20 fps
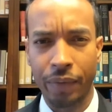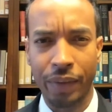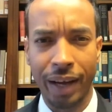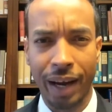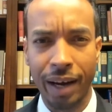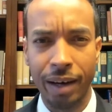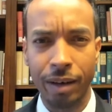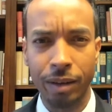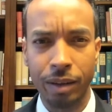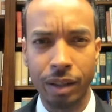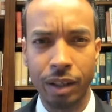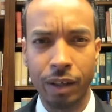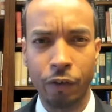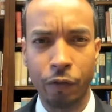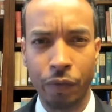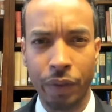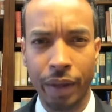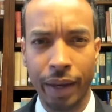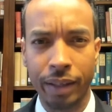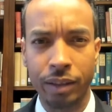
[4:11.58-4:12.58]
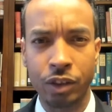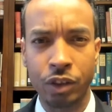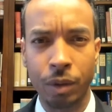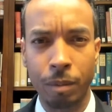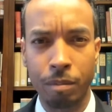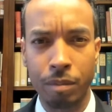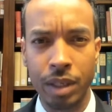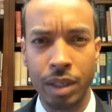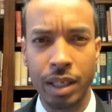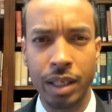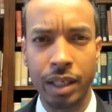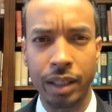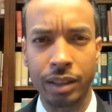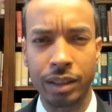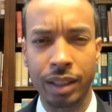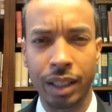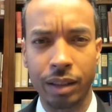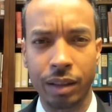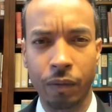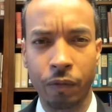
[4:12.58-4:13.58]
And the irony of that, to me,
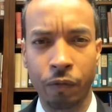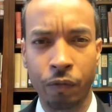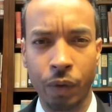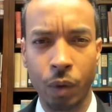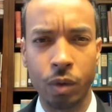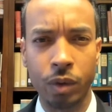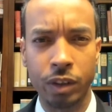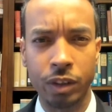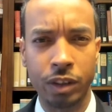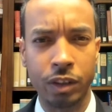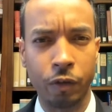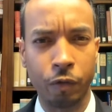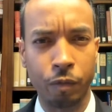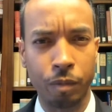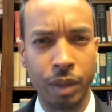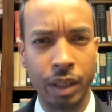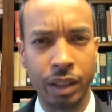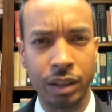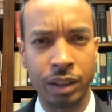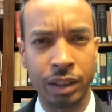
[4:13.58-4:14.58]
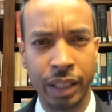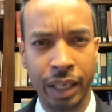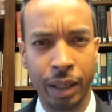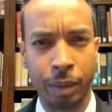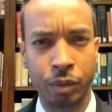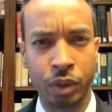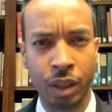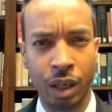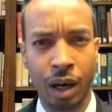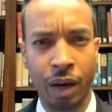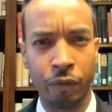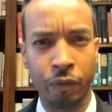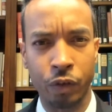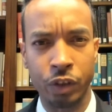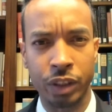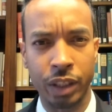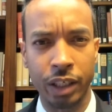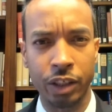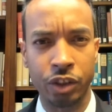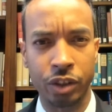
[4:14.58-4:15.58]
is that the focus of me and Sam's
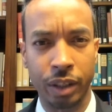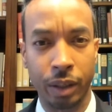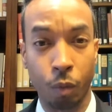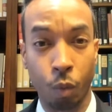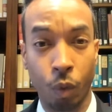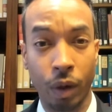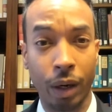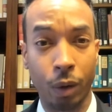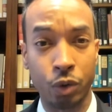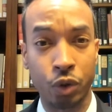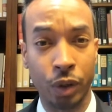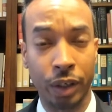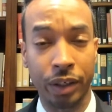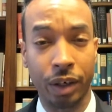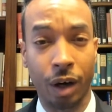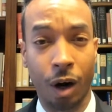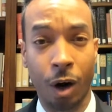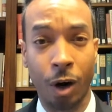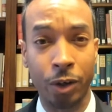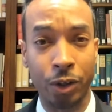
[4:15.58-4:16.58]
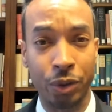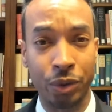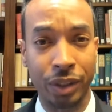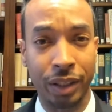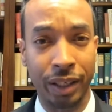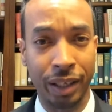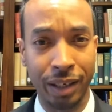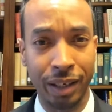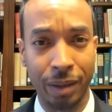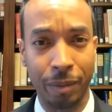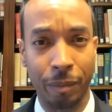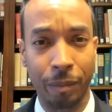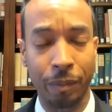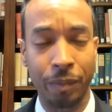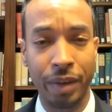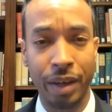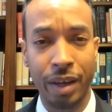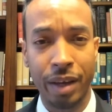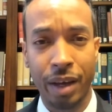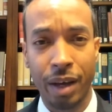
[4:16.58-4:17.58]
conversation, and what I was trying to argue to him,
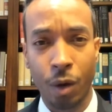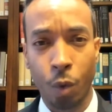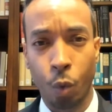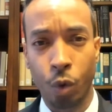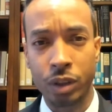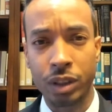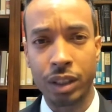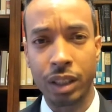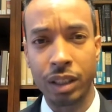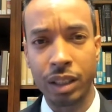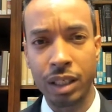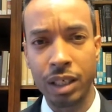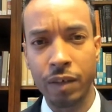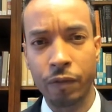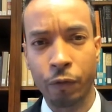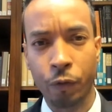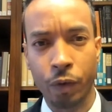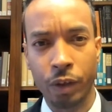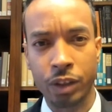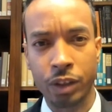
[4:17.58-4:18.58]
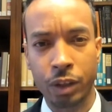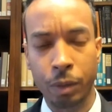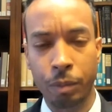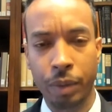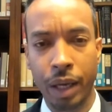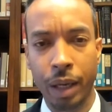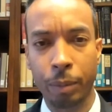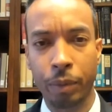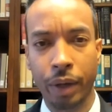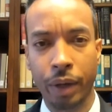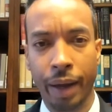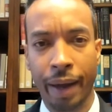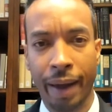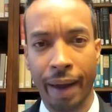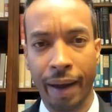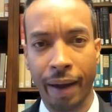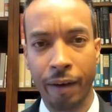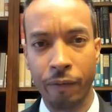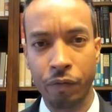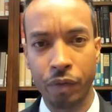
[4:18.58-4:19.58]
was the need for us to be able to
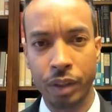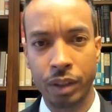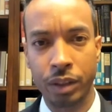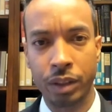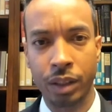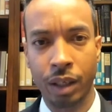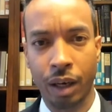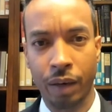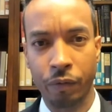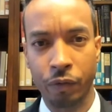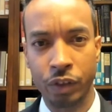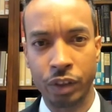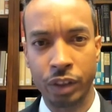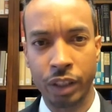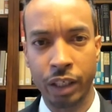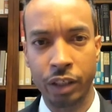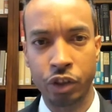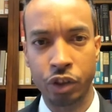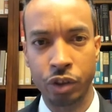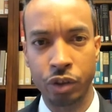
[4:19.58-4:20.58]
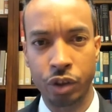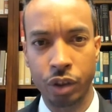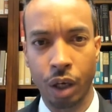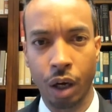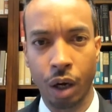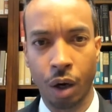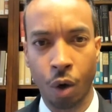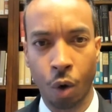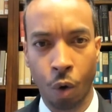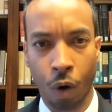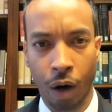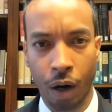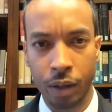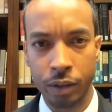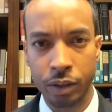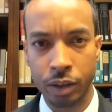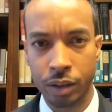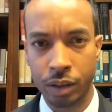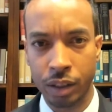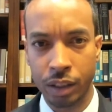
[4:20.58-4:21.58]
have these conversations
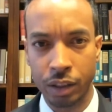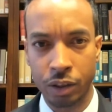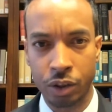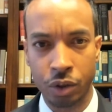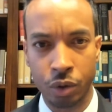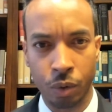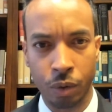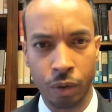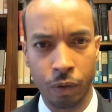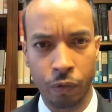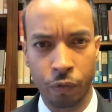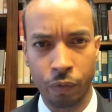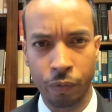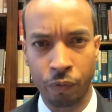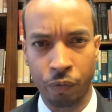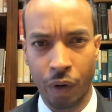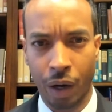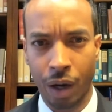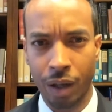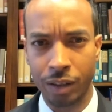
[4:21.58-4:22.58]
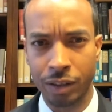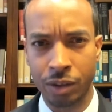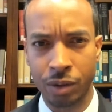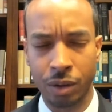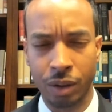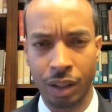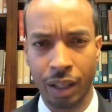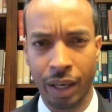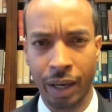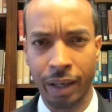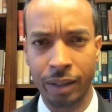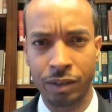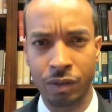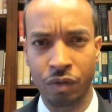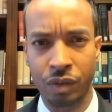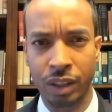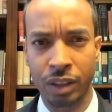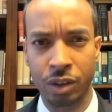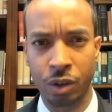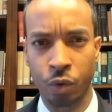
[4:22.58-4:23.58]
across these sort of volatile lines
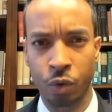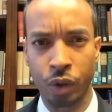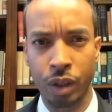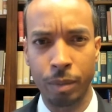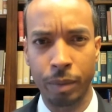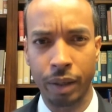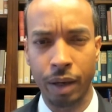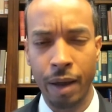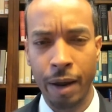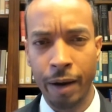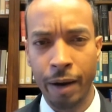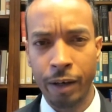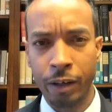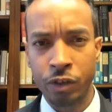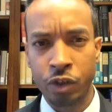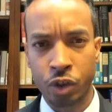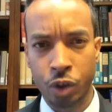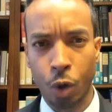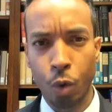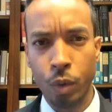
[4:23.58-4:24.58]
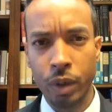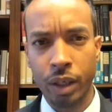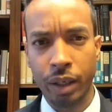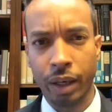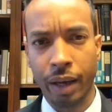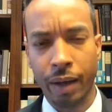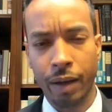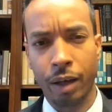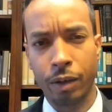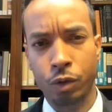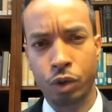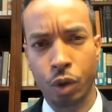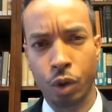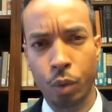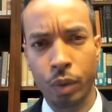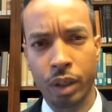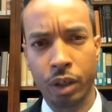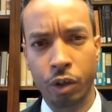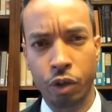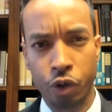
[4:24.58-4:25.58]
of disagreement, so we
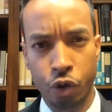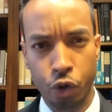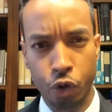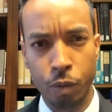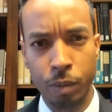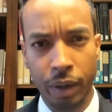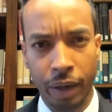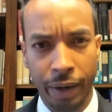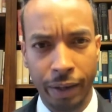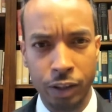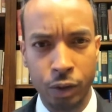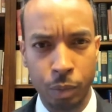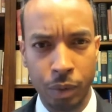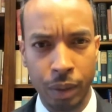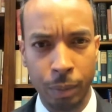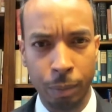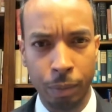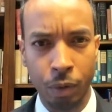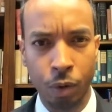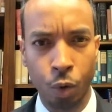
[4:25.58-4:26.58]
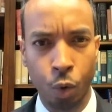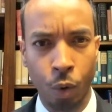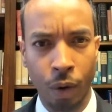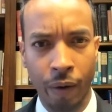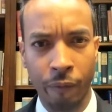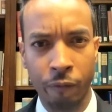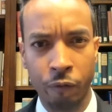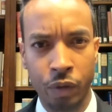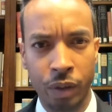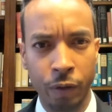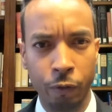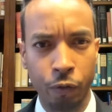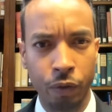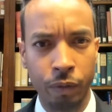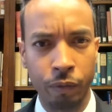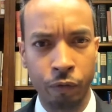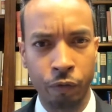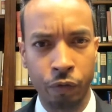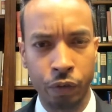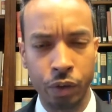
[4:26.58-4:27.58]
could humanize people who have
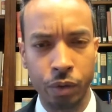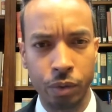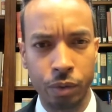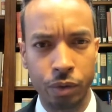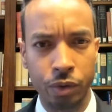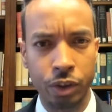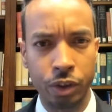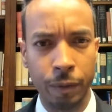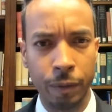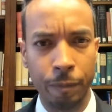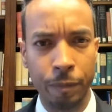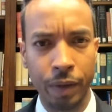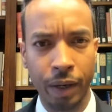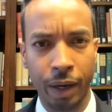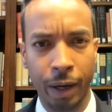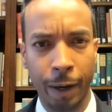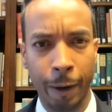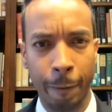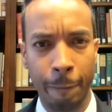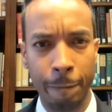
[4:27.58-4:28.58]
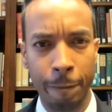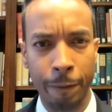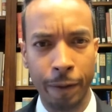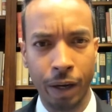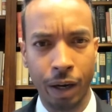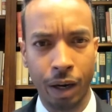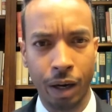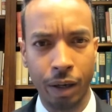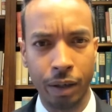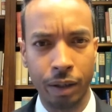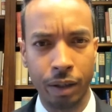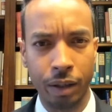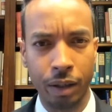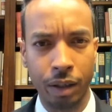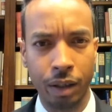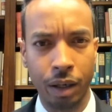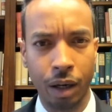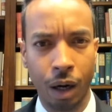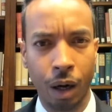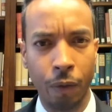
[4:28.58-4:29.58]
different views
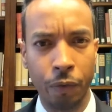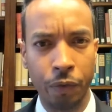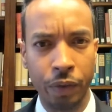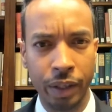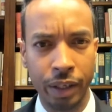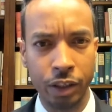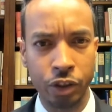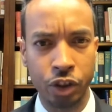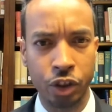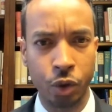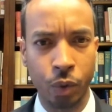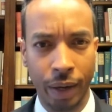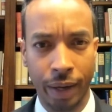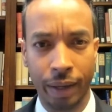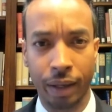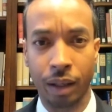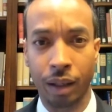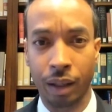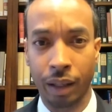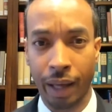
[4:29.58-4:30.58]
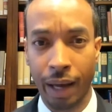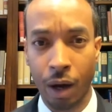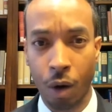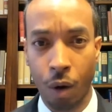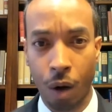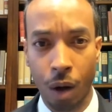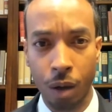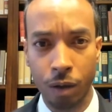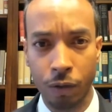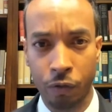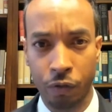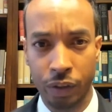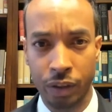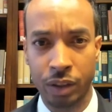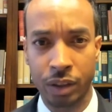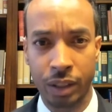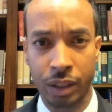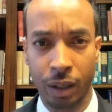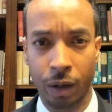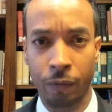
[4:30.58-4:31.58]
on the issue, and allow all of
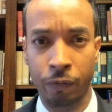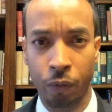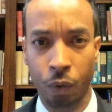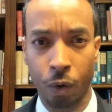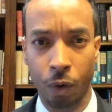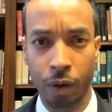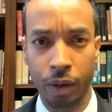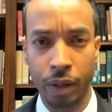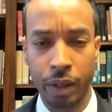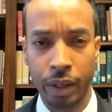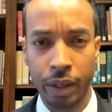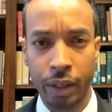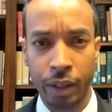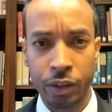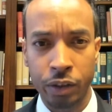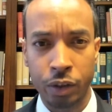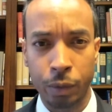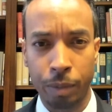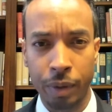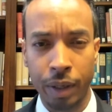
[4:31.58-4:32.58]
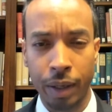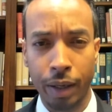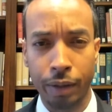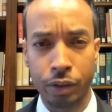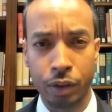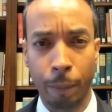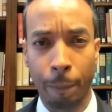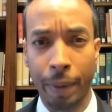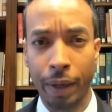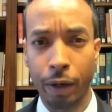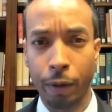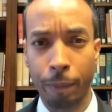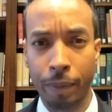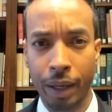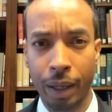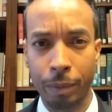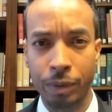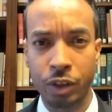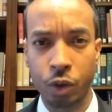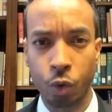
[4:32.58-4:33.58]
us, therefore, to better
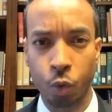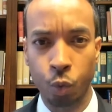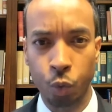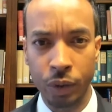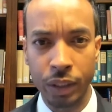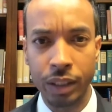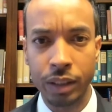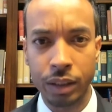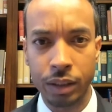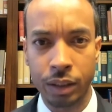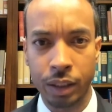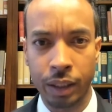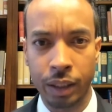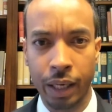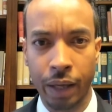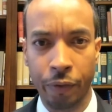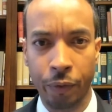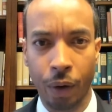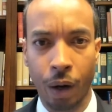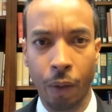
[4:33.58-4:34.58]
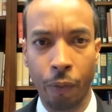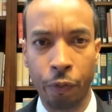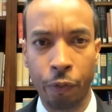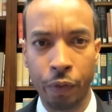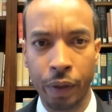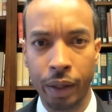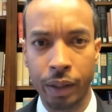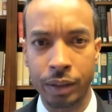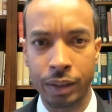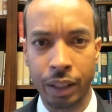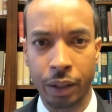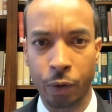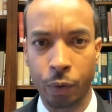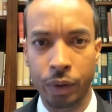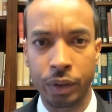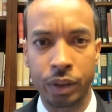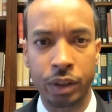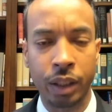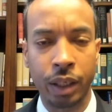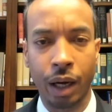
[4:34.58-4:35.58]
be able to reason together on things that
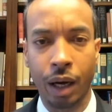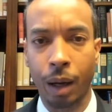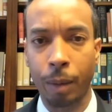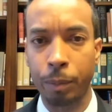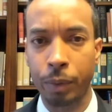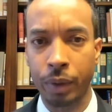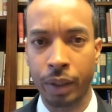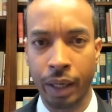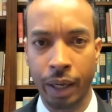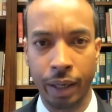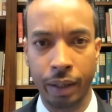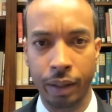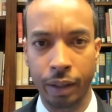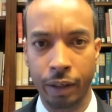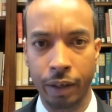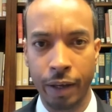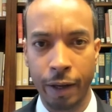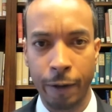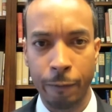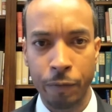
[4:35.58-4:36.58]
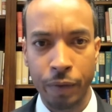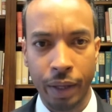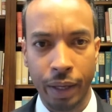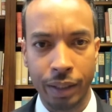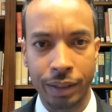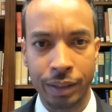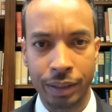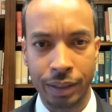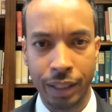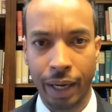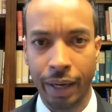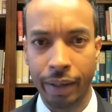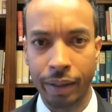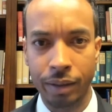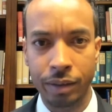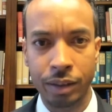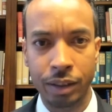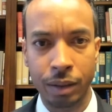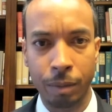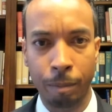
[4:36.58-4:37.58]
are as complicated as
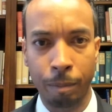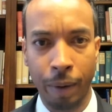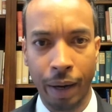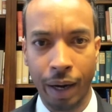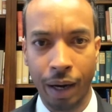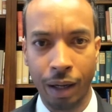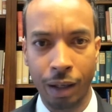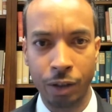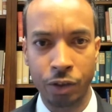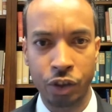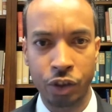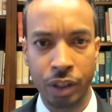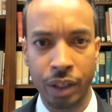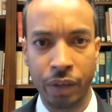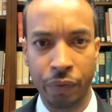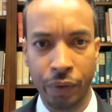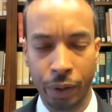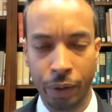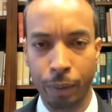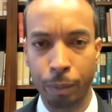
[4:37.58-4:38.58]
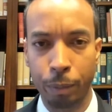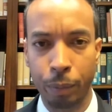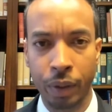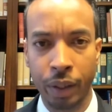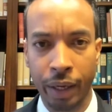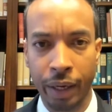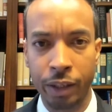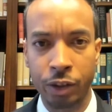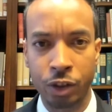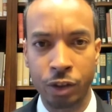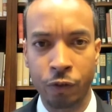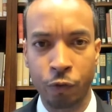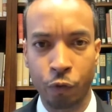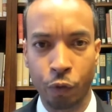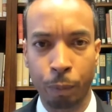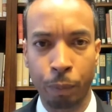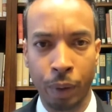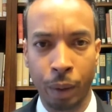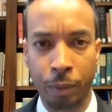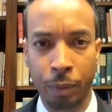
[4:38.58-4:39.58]
science and biology and their implications
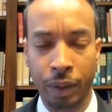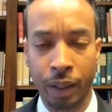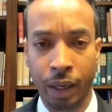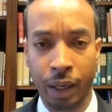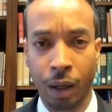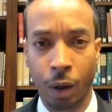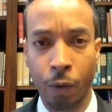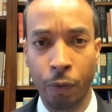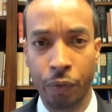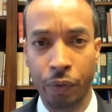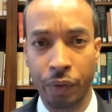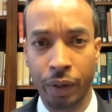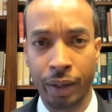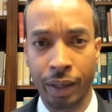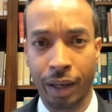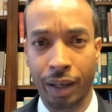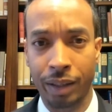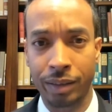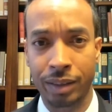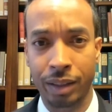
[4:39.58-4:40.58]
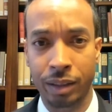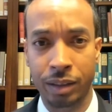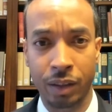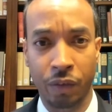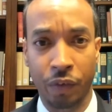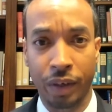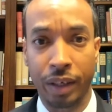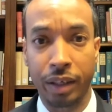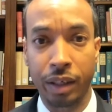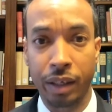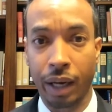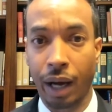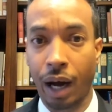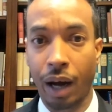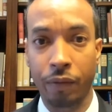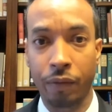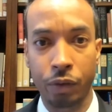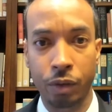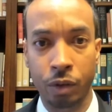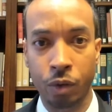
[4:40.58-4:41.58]
for public health in the context of a
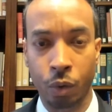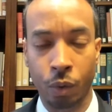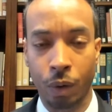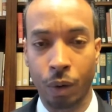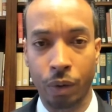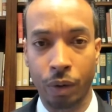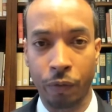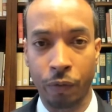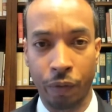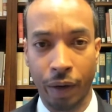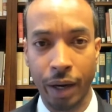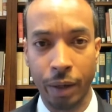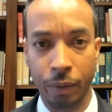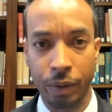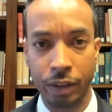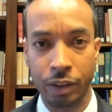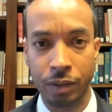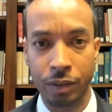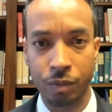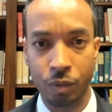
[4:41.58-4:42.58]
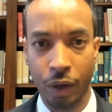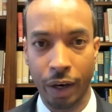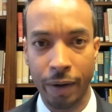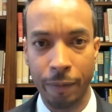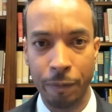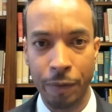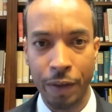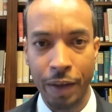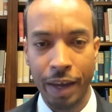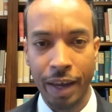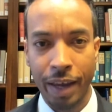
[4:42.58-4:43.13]
novel coronavirus, right?